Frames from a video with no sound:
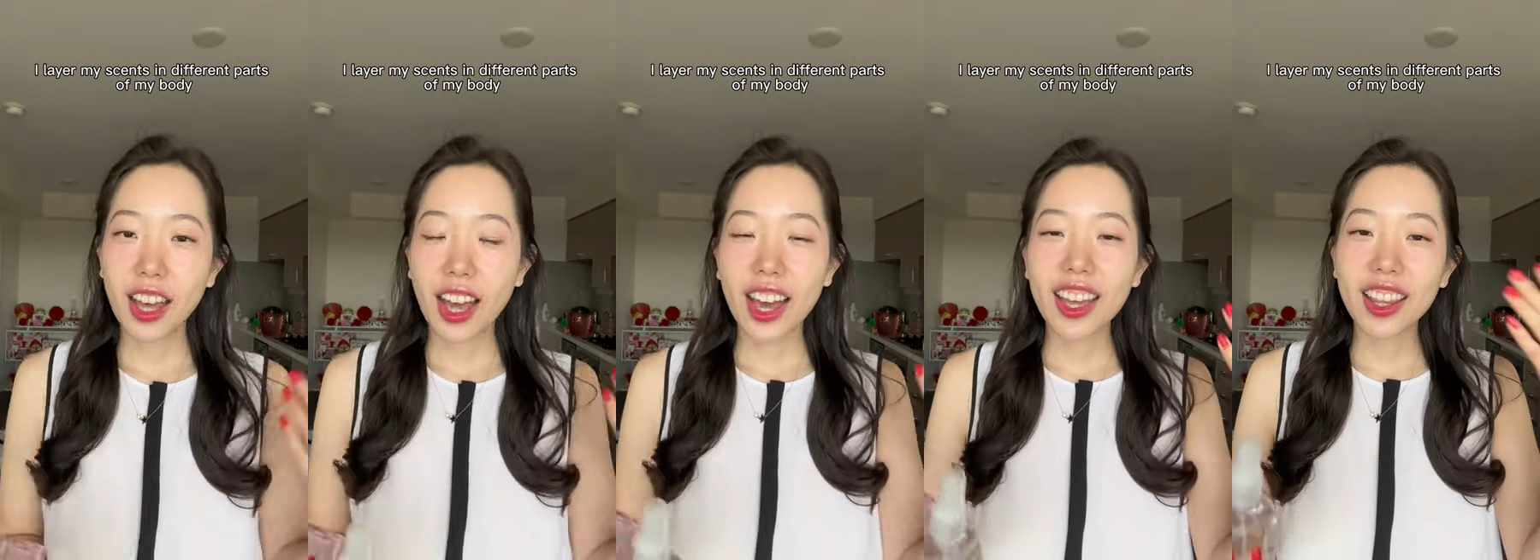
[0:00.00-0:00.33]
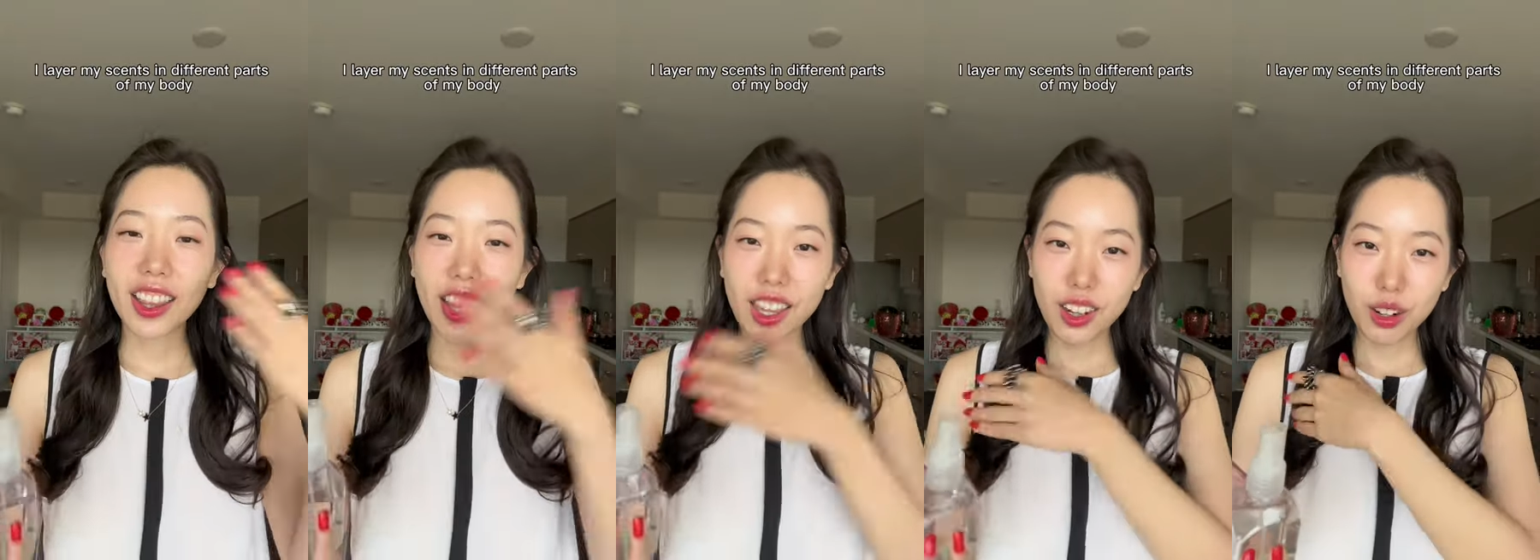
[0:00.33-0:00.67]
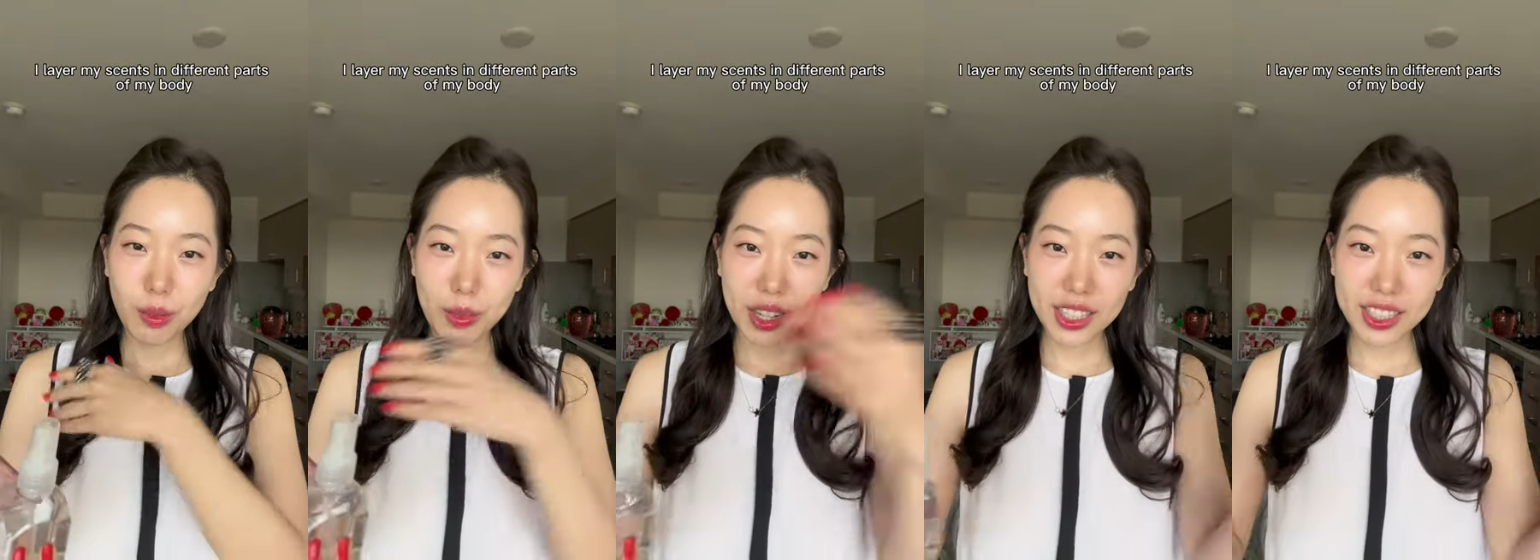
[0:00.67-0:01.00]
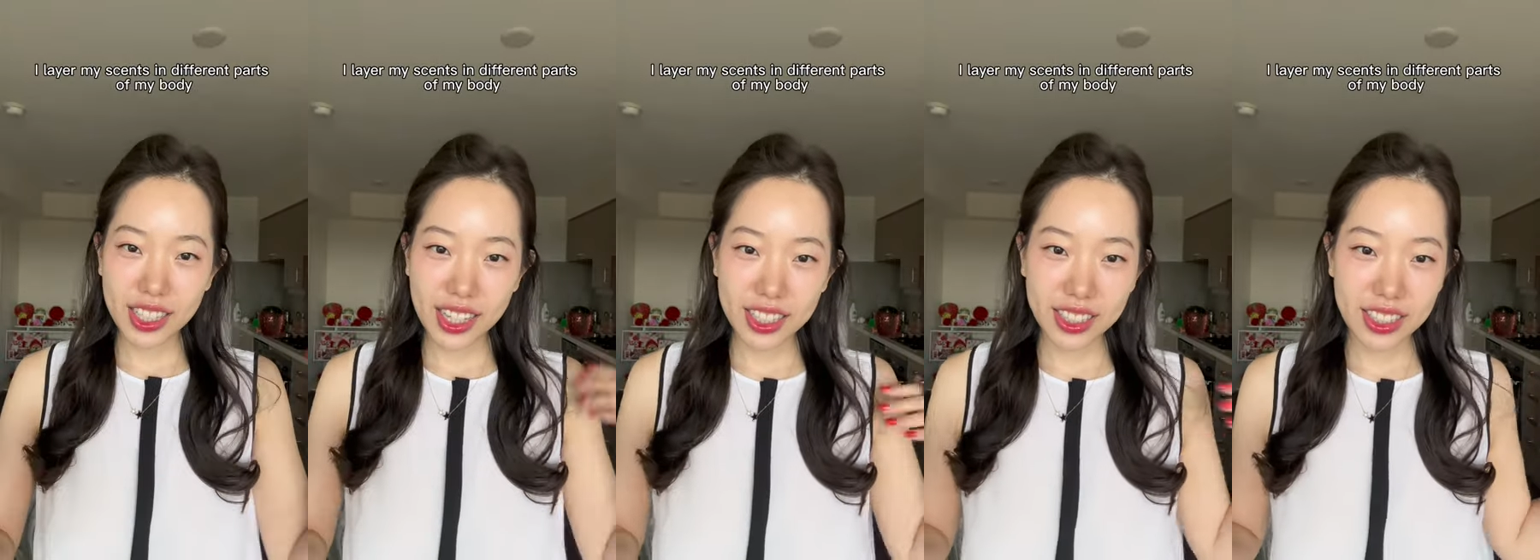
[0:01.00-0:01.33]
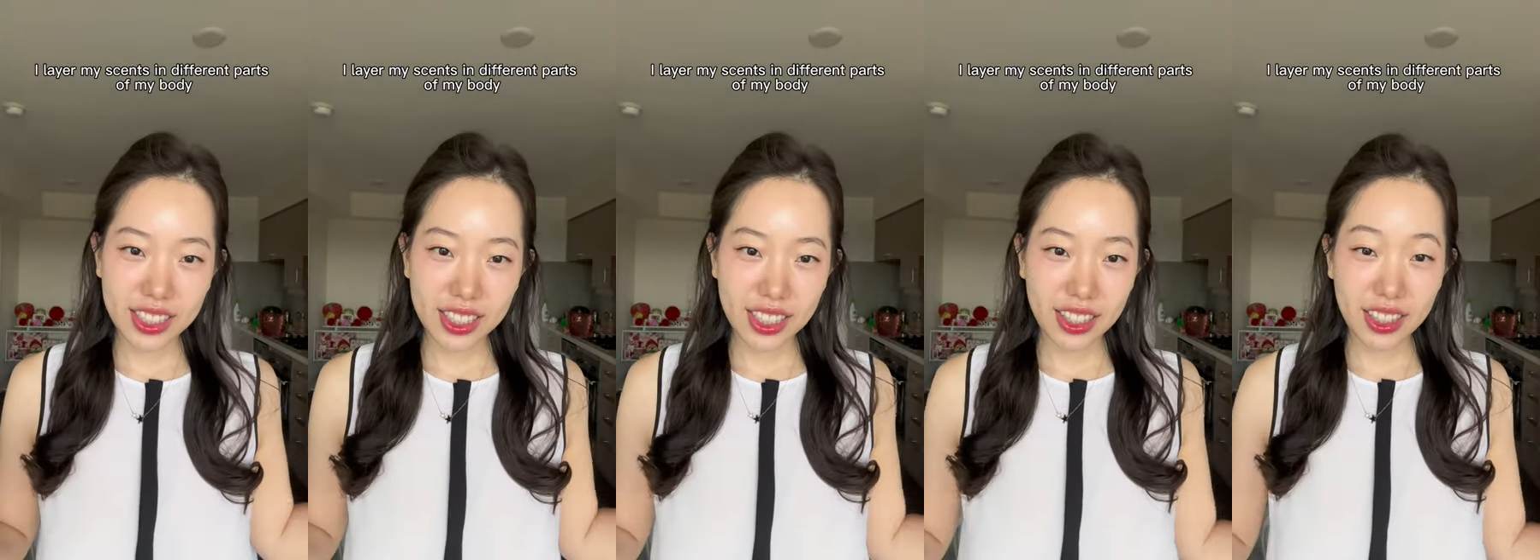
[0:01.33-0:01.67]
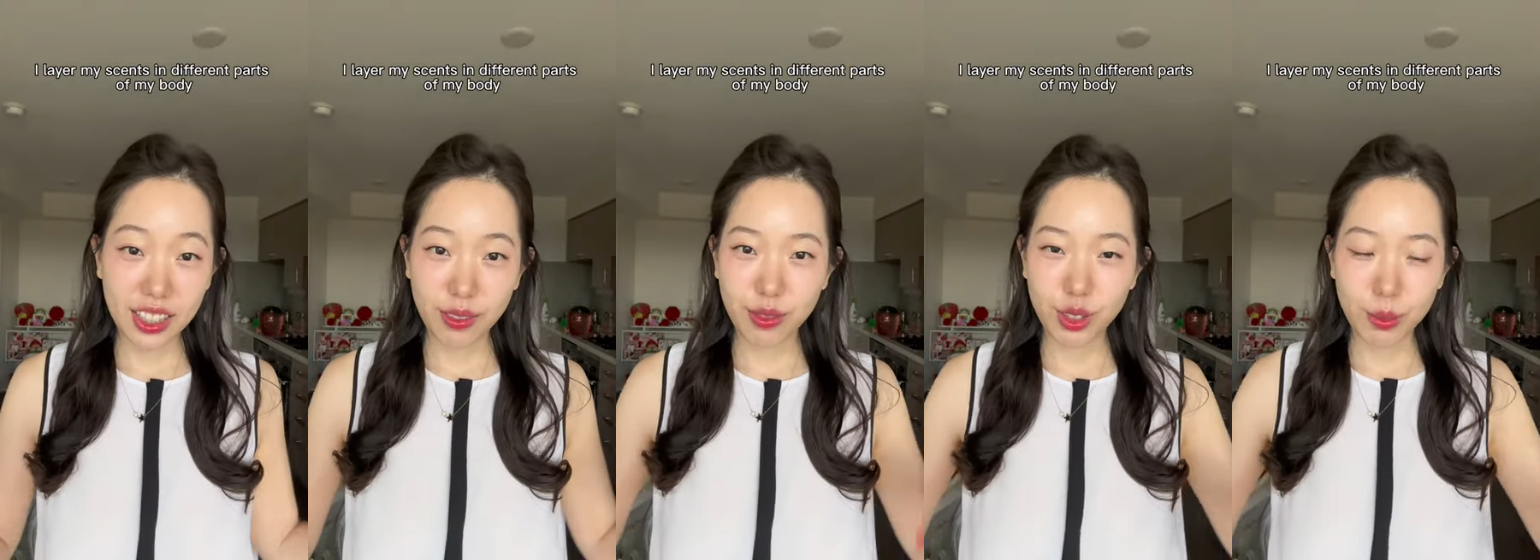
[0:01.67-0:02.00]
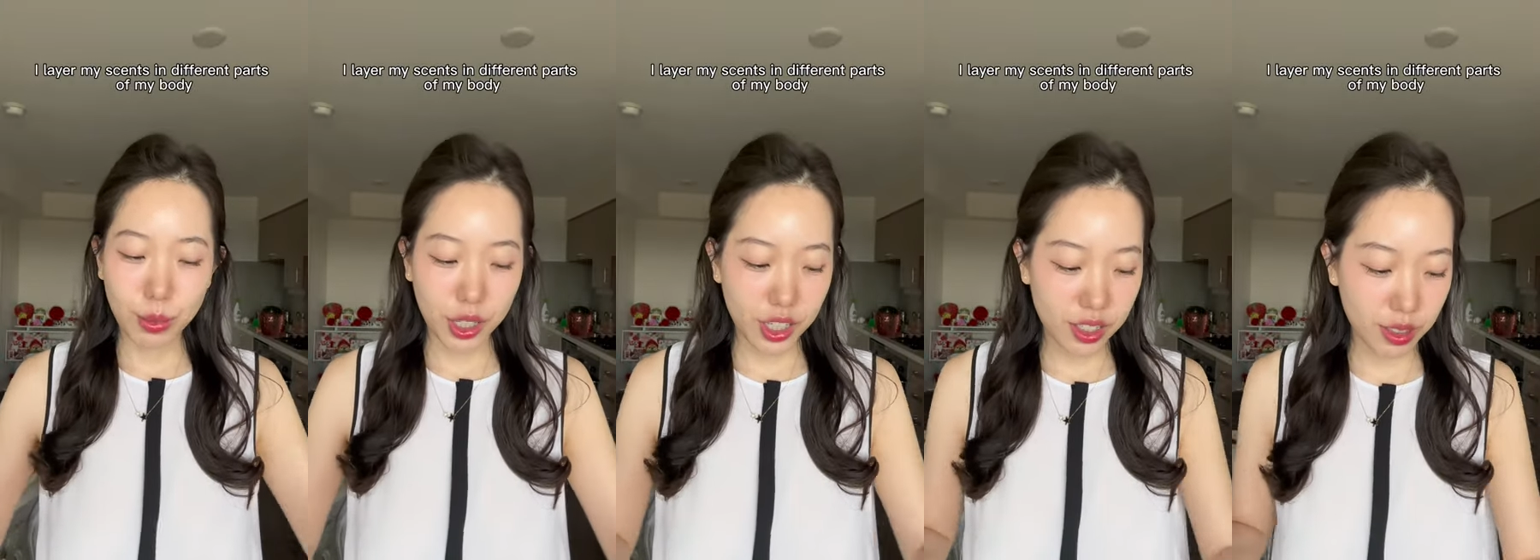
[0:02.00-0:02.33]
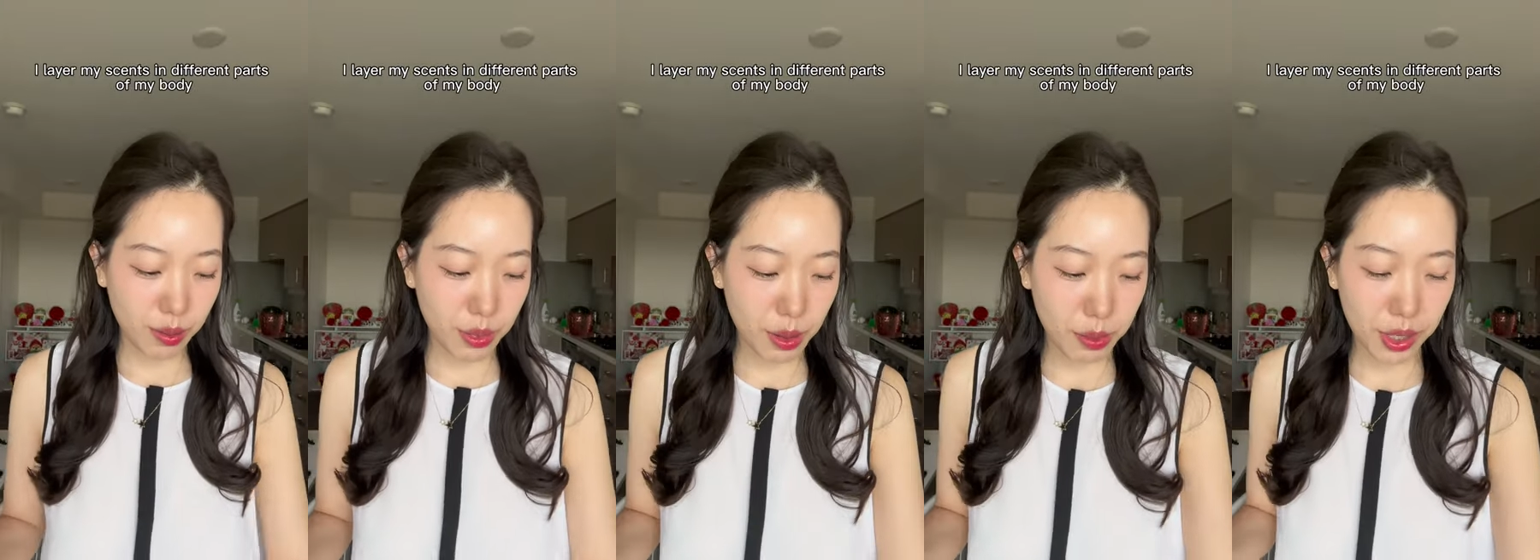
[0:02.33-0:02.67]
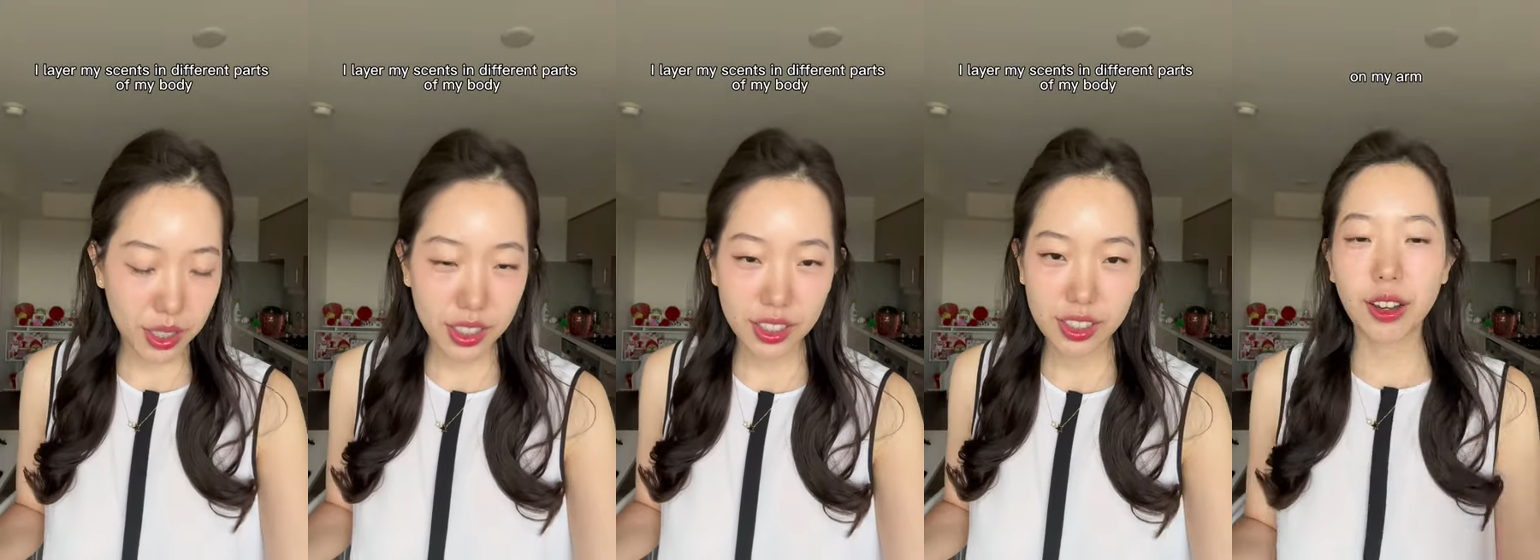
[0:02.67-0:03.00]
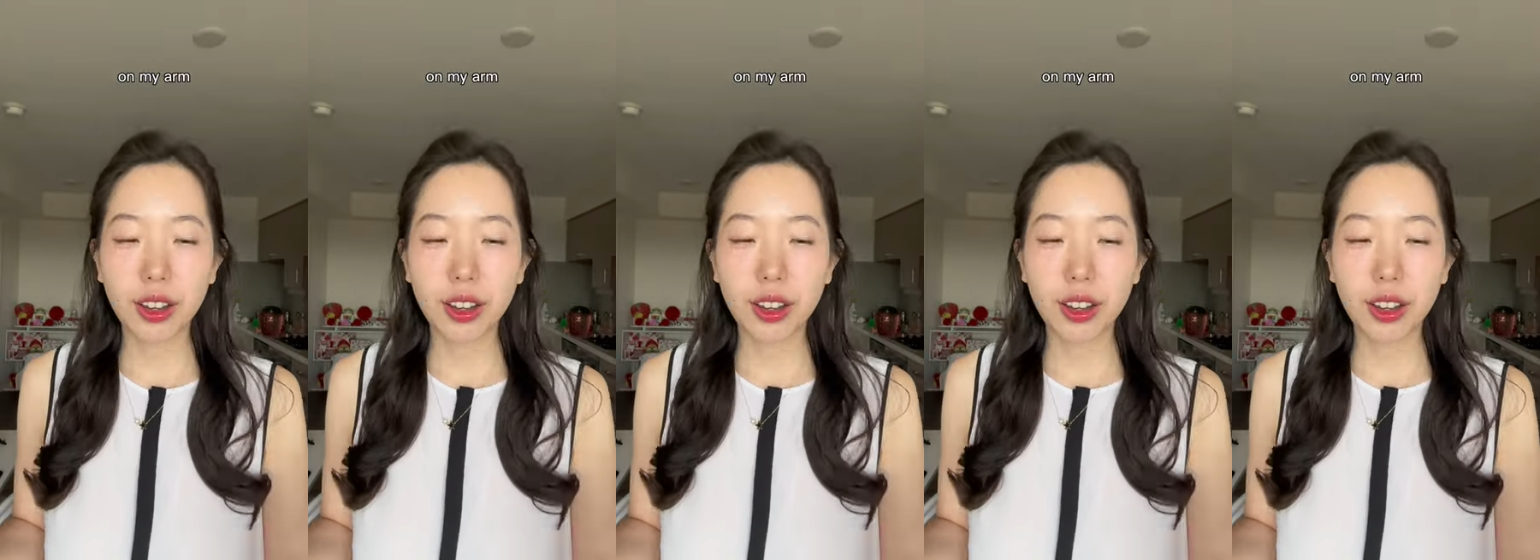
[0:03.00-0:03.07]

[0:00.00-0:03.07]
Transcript: I layer my scents in different parts of my body.